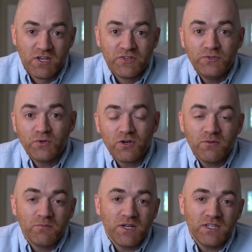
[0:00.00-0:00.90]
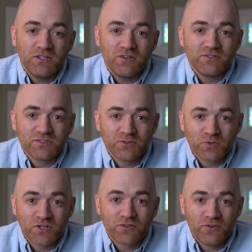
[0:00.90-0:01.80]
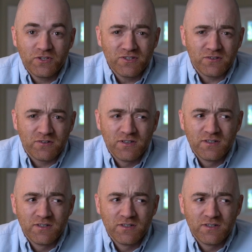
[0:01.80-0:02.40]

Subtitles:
Your money goes to work for you.